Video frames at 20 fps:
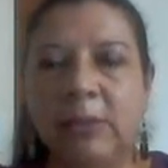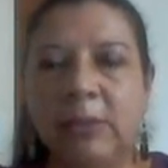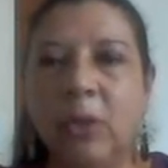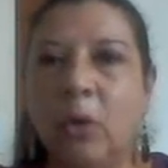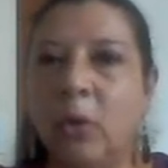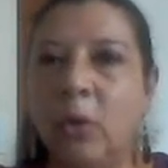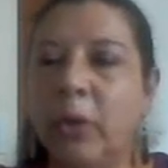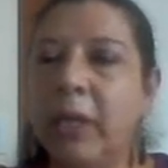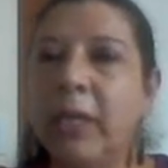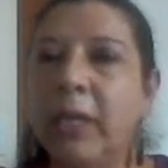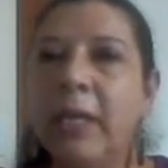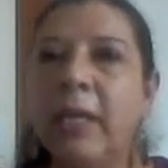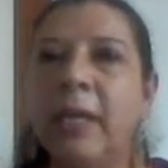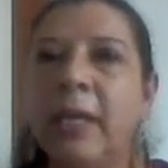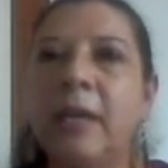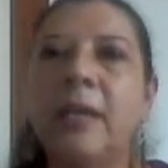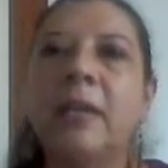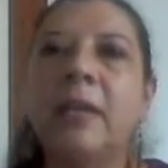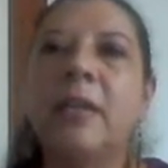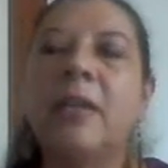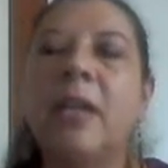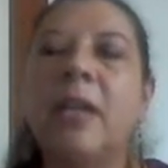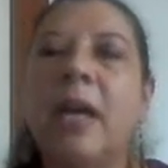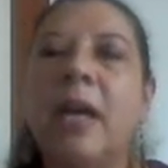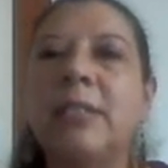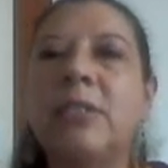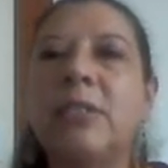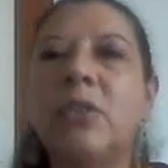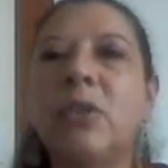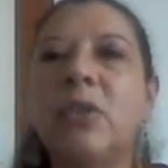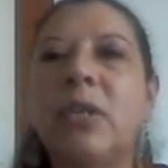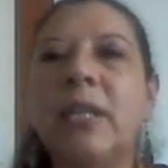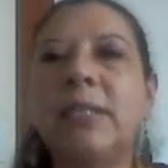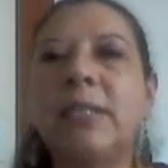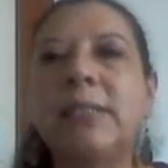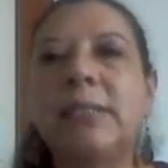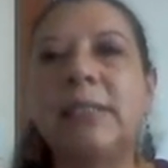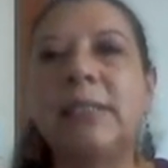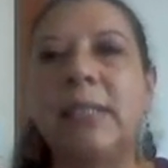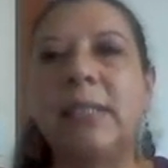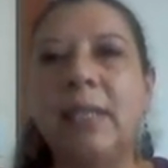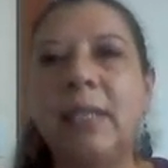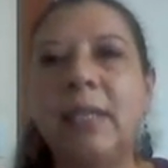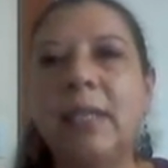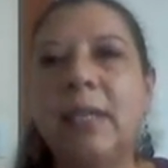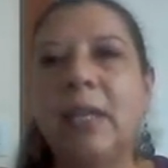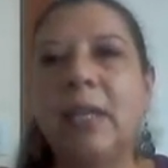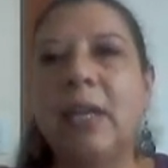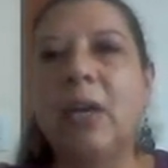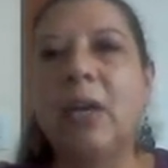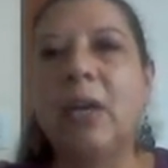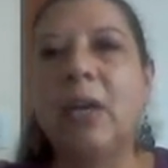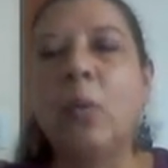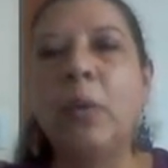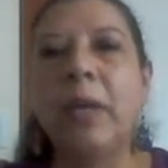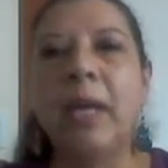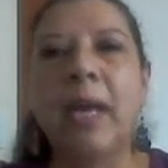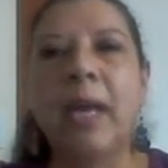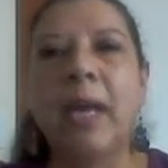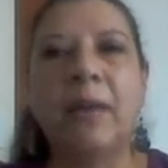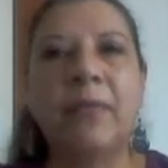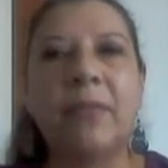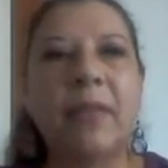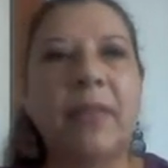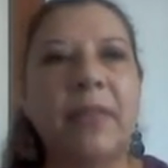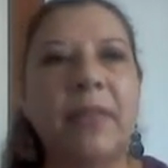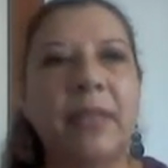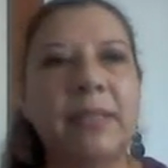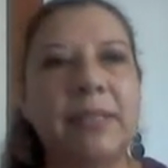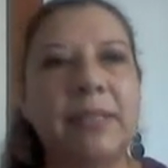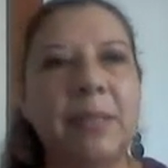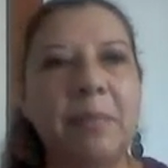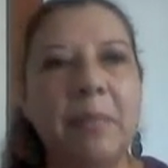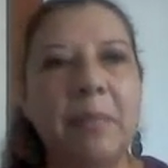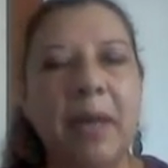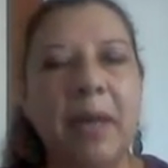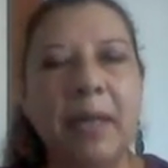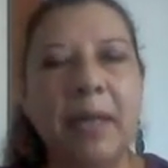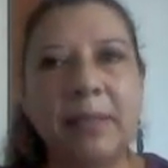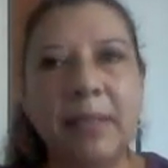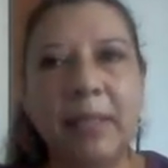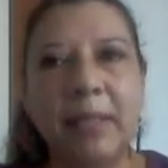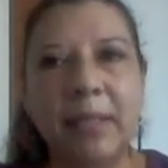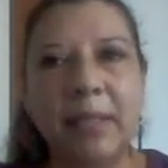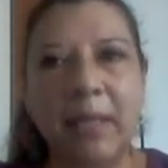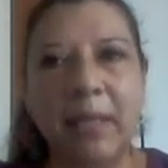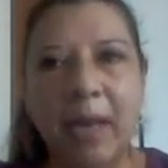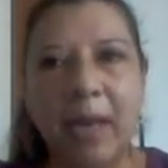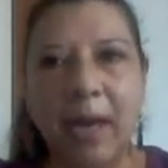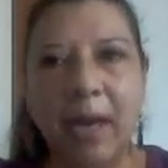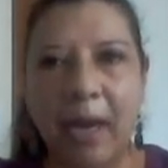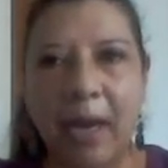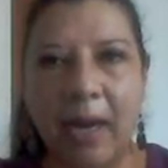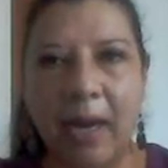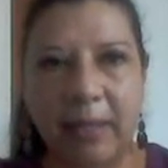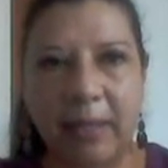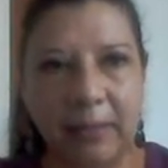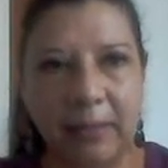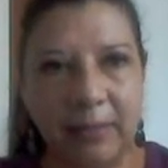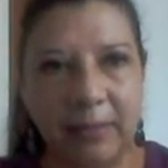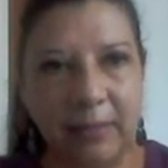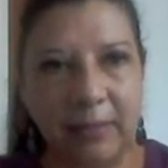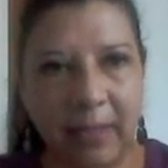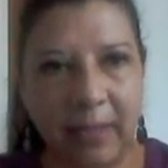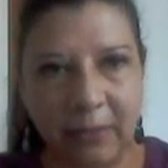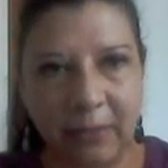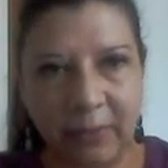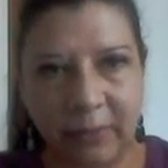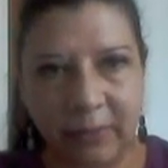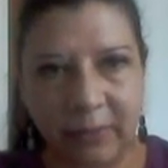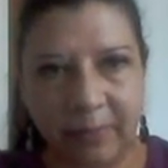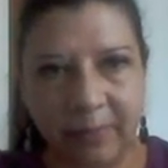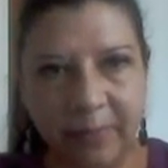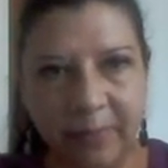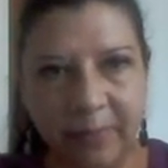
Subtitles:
So here, as you can see, we have the semantic highlighter.